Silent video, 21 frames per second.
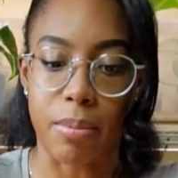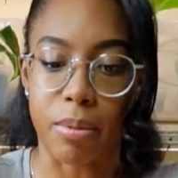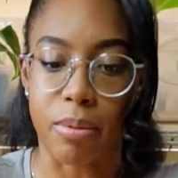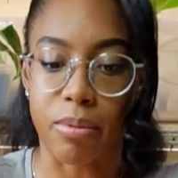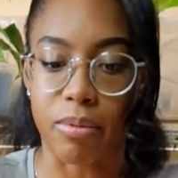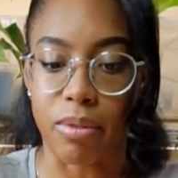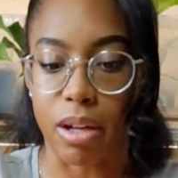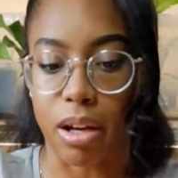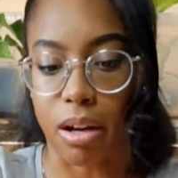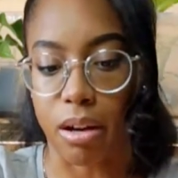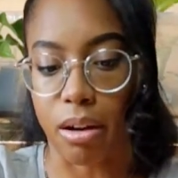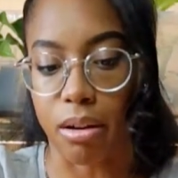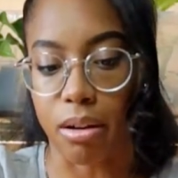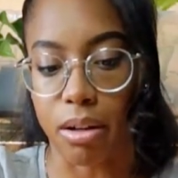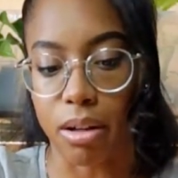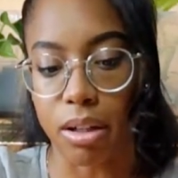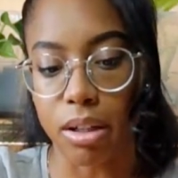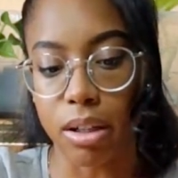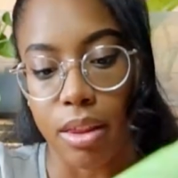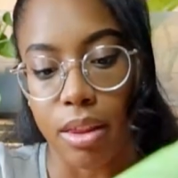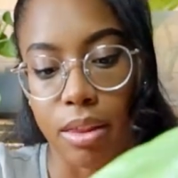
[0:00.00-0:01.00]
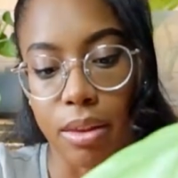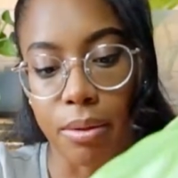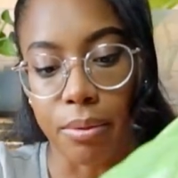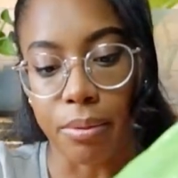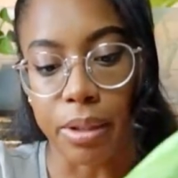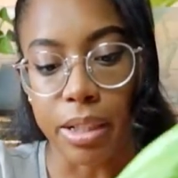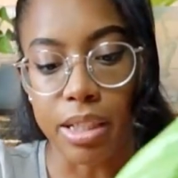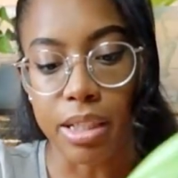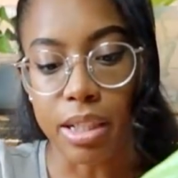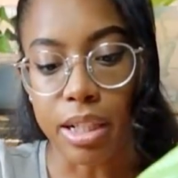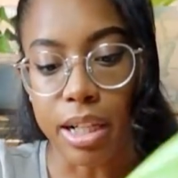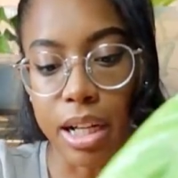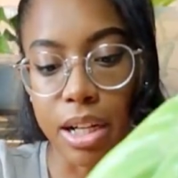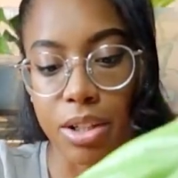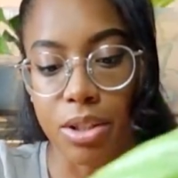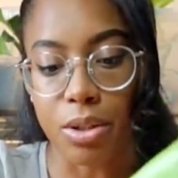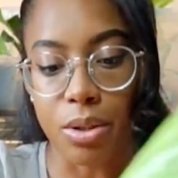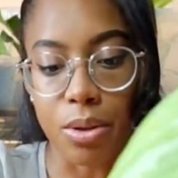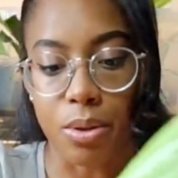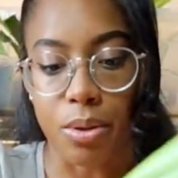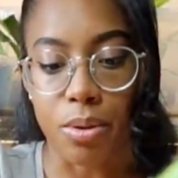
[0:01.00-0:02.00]
of care. The reason I
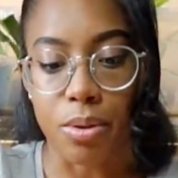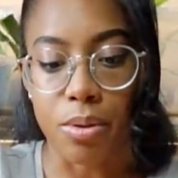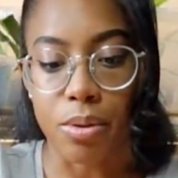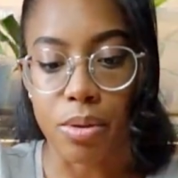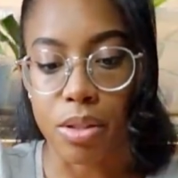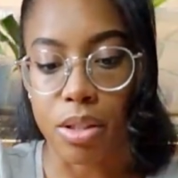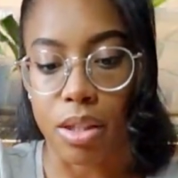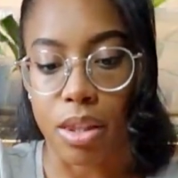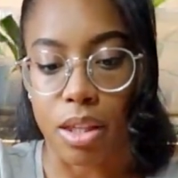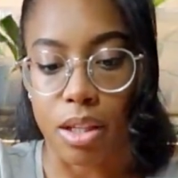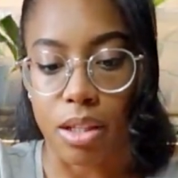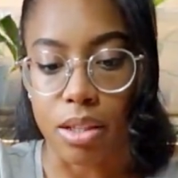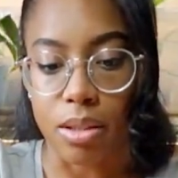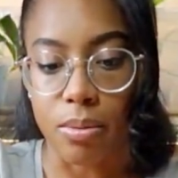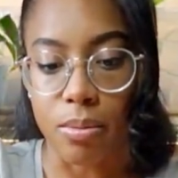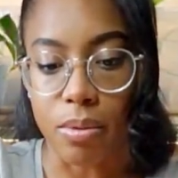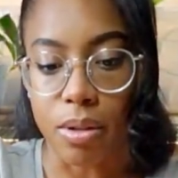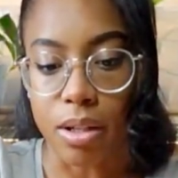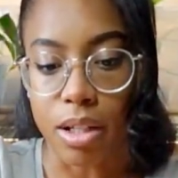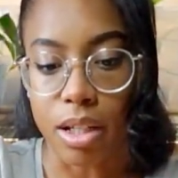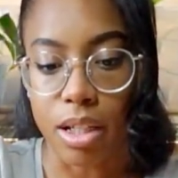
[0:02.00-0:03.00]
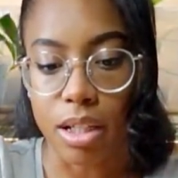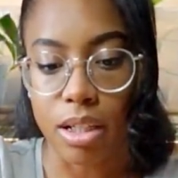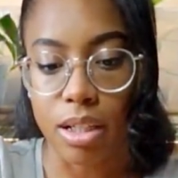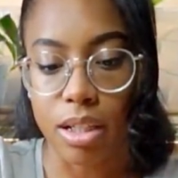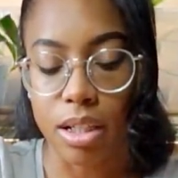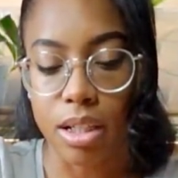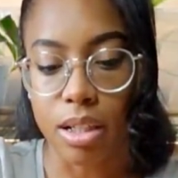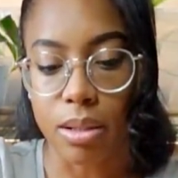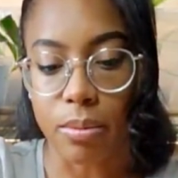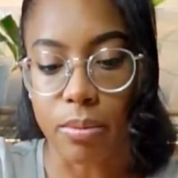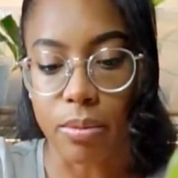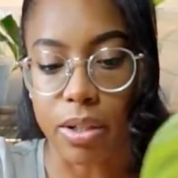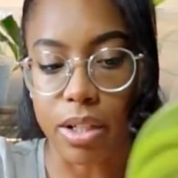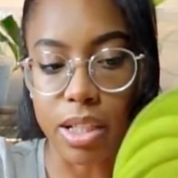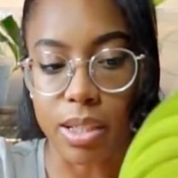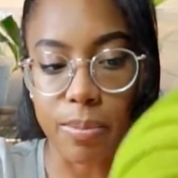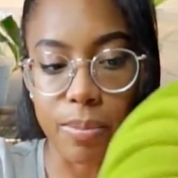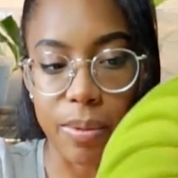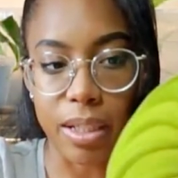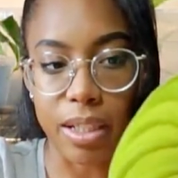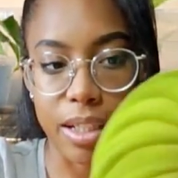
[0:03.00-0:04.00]
chose this one
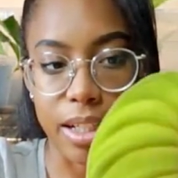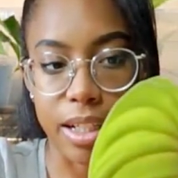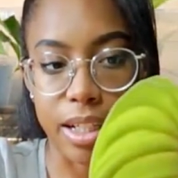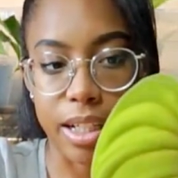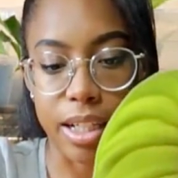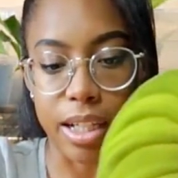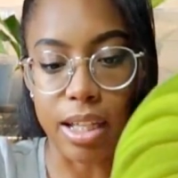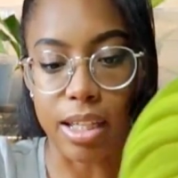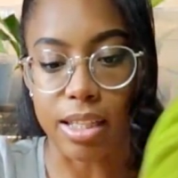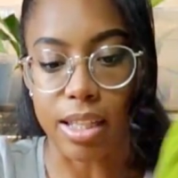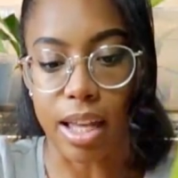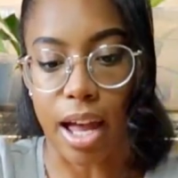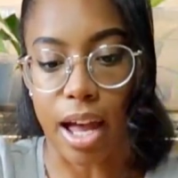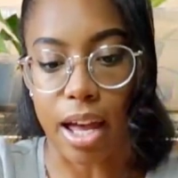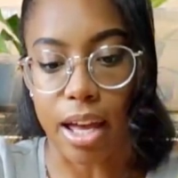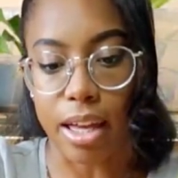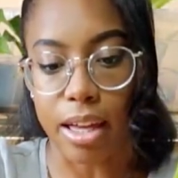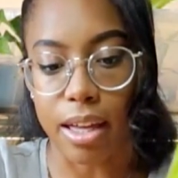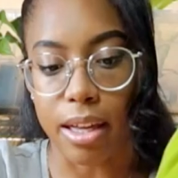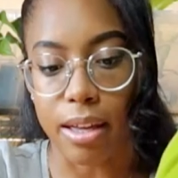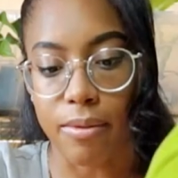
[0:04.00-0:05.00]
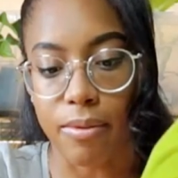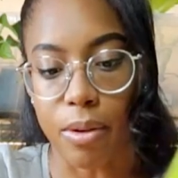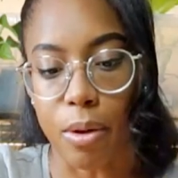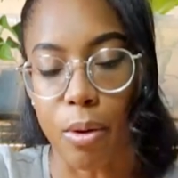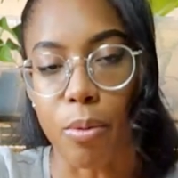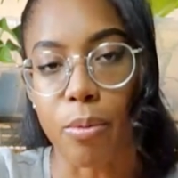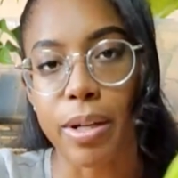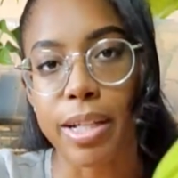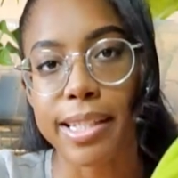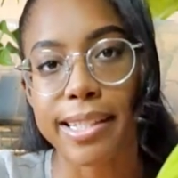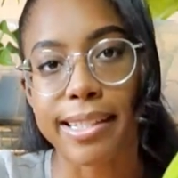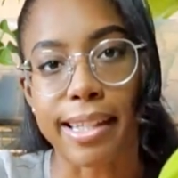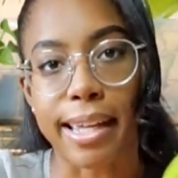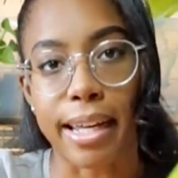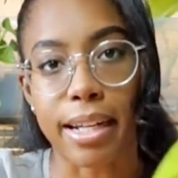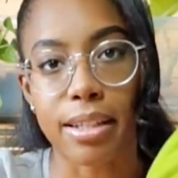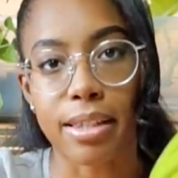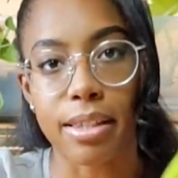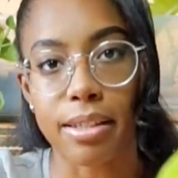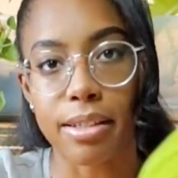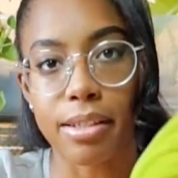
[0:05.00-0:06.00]
was because I've always
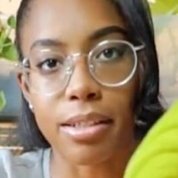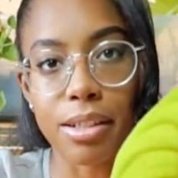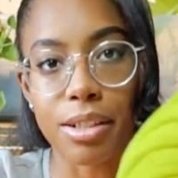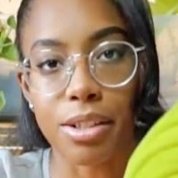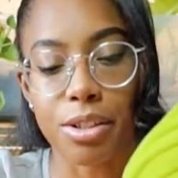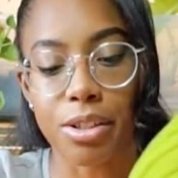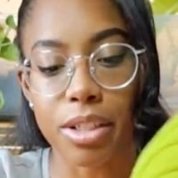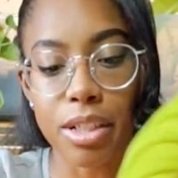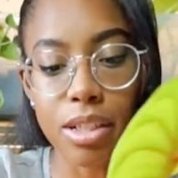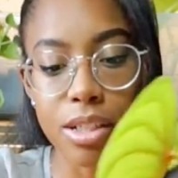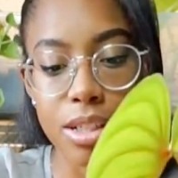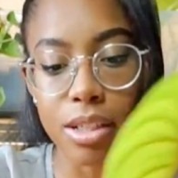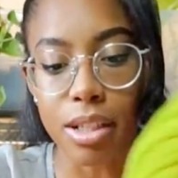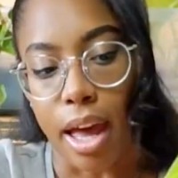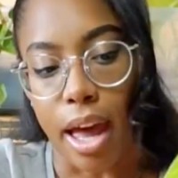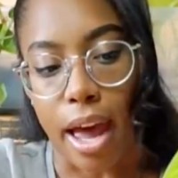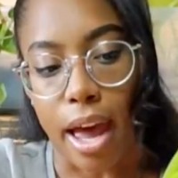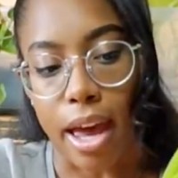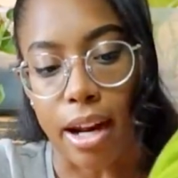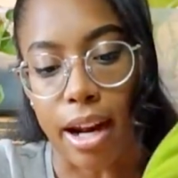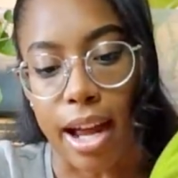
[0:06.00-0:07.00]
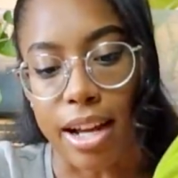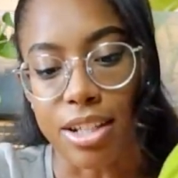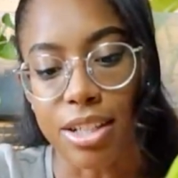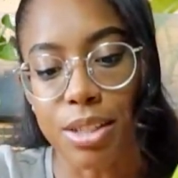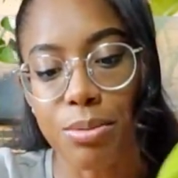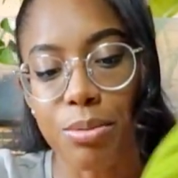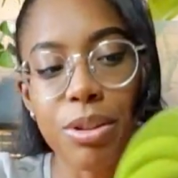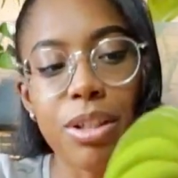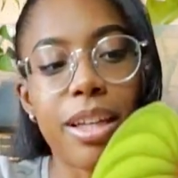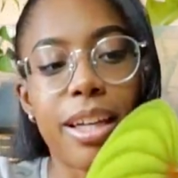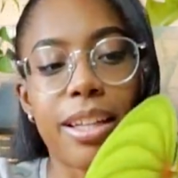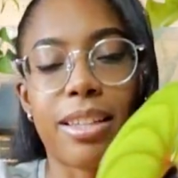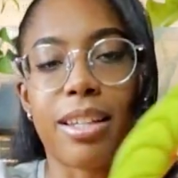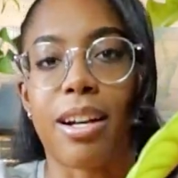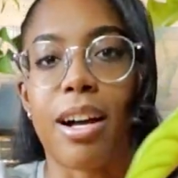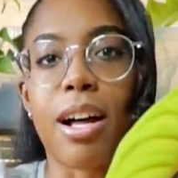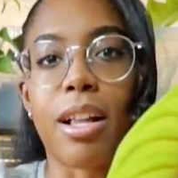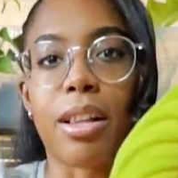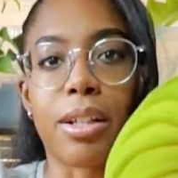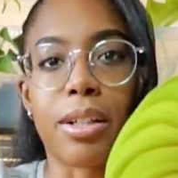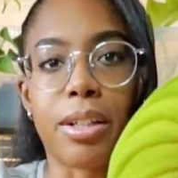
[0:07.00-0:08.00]
liked the citrus and I just really like the
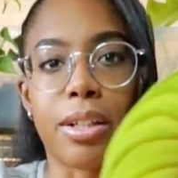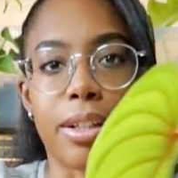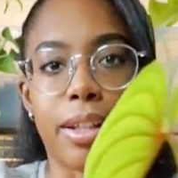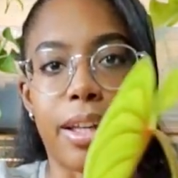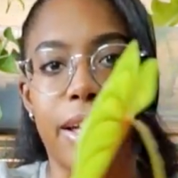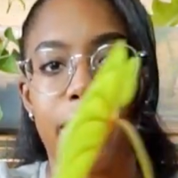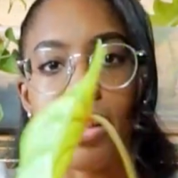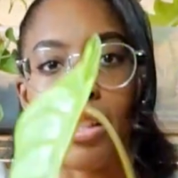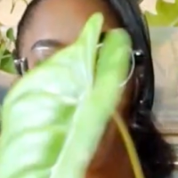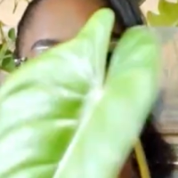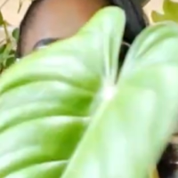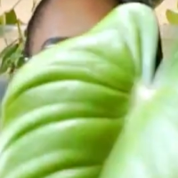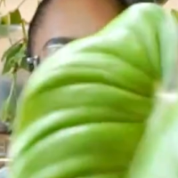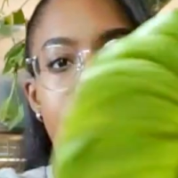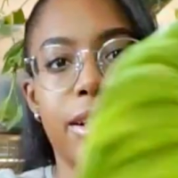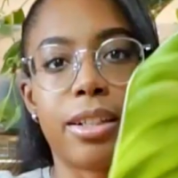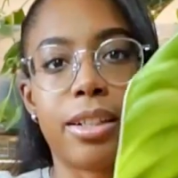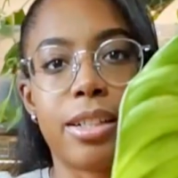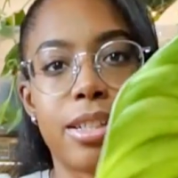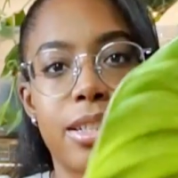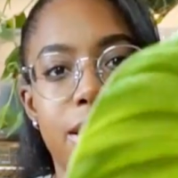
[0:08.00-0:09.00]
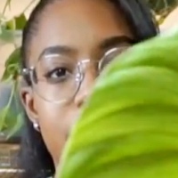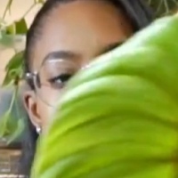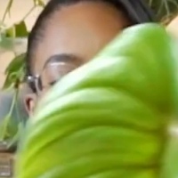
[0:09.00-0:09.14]
color. Like the color is this